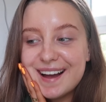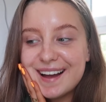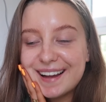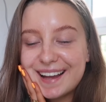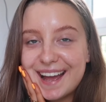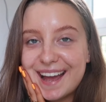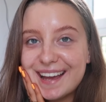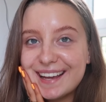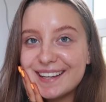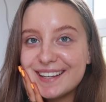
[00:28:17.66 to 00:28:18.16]

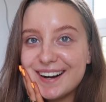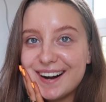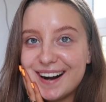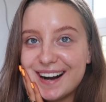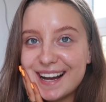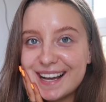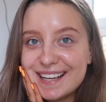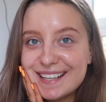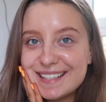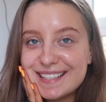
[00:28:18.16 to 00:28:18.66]
Okay
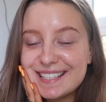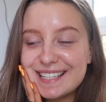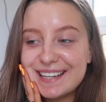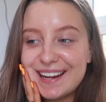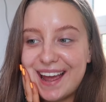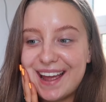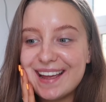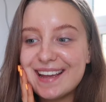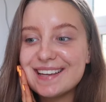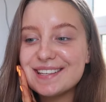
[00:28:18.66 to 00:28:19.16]
guys,
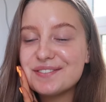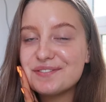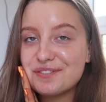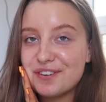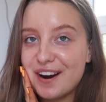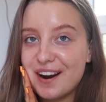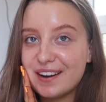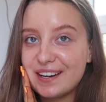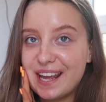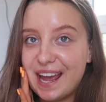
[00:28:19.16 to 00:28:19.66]
today is
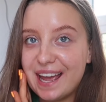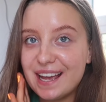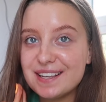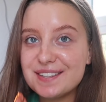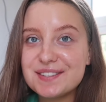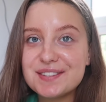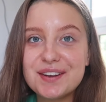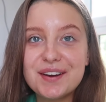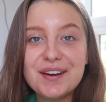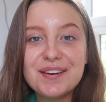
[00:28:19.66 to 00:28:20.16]
Friday,
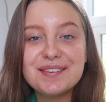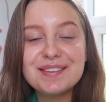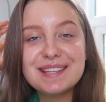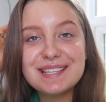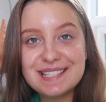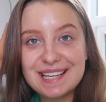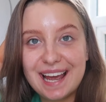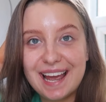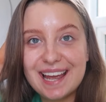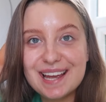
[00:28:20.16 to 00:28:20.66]
so
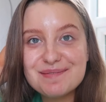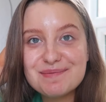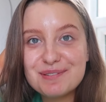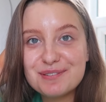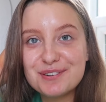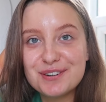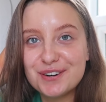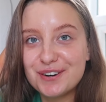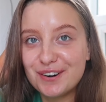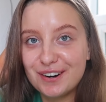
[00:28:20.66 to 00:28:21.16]
the day
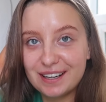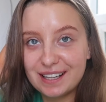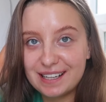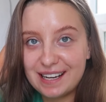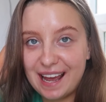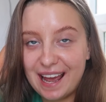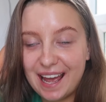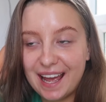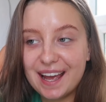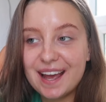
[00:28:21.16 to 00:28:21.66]
before
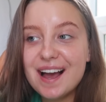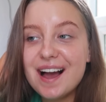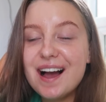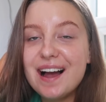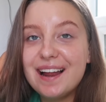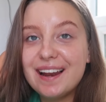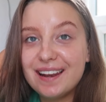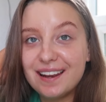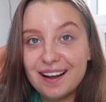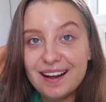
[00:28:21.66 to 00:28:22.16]
holiday,
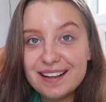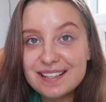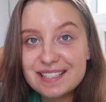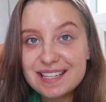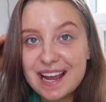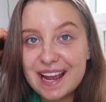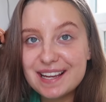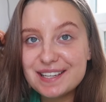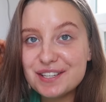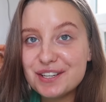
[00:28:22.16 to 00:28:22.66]
last
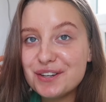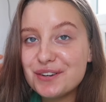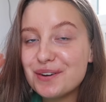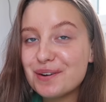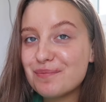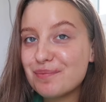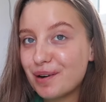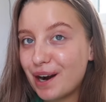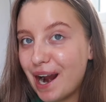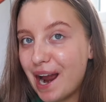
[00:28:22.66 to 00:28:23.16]
day
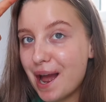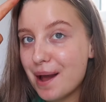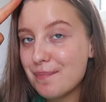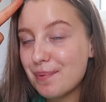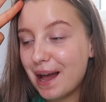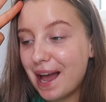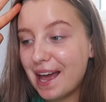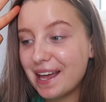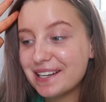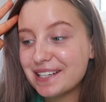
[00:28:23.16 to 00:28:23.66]
to prep
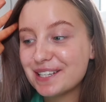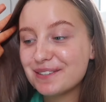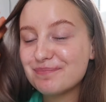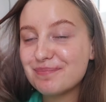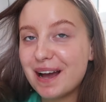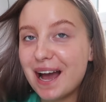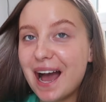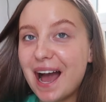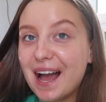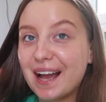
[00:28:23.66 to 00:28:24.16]
and
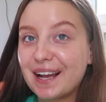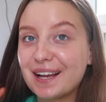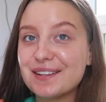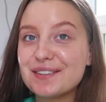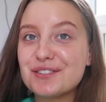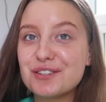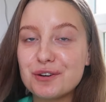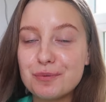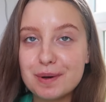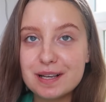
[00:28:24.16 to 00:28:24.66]
pack
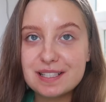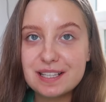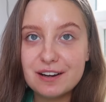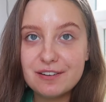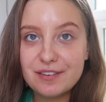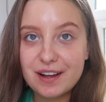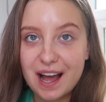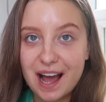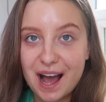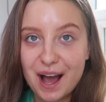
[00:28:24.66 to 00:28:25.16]
and sort
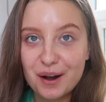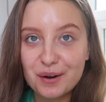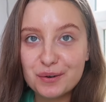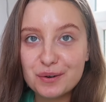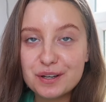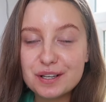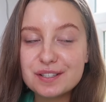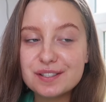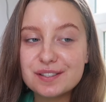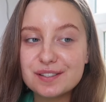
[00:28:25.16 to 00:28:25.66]
myself
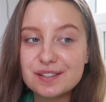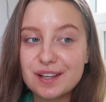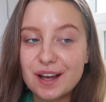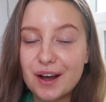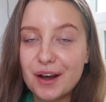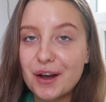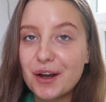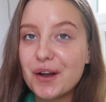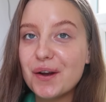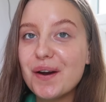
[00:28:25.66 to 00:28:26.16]
out.
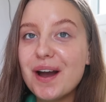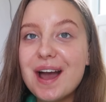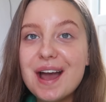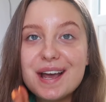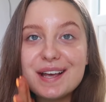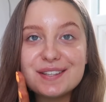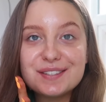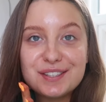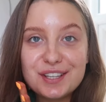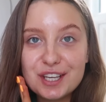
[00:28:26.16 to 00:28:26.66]
So
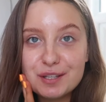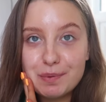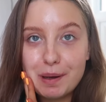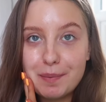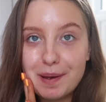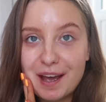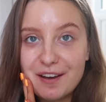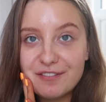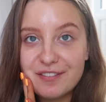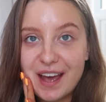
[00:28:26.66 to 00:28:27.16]
excuse my
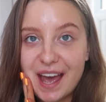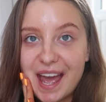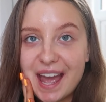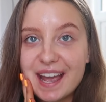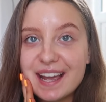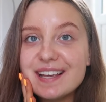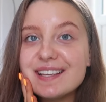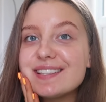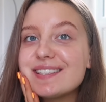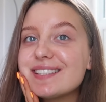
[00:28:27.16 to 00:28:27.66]
bare
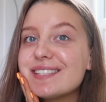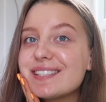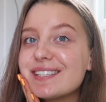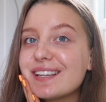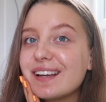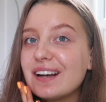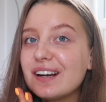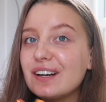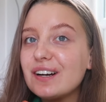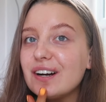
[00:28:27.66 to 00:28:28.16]
face,
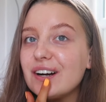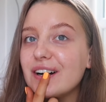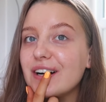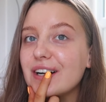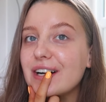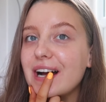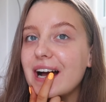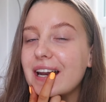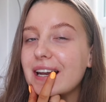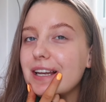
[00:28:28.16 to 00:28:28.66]

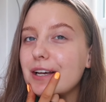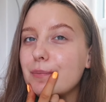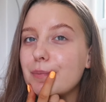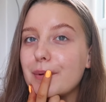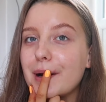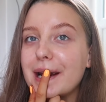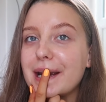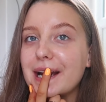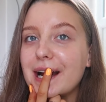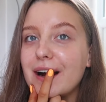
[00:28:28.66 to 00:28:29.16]
had a little
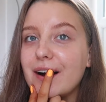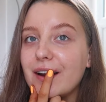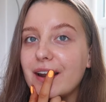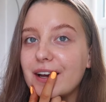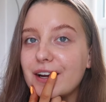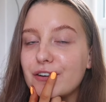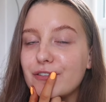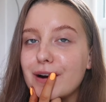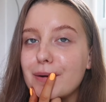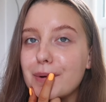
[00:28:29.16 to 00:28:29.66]
breakout
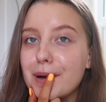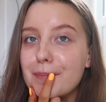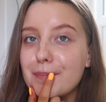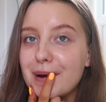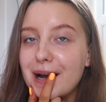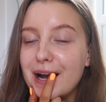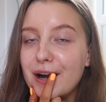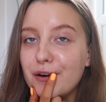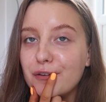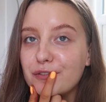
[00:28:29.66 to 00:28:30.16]
like around my
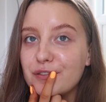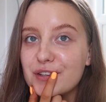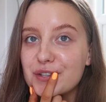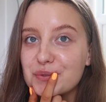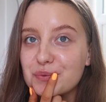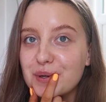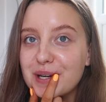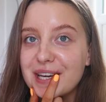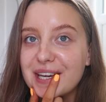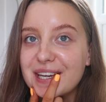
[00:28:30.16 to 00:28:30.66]
mouth
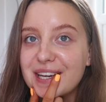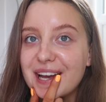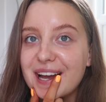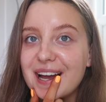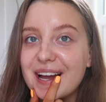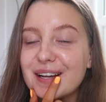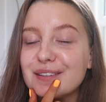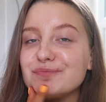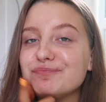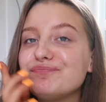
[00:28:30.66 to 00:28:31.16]
this week,
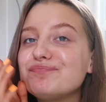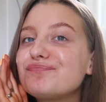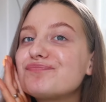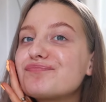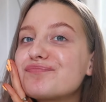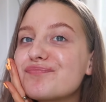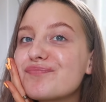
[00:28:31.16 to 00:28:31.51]
hoping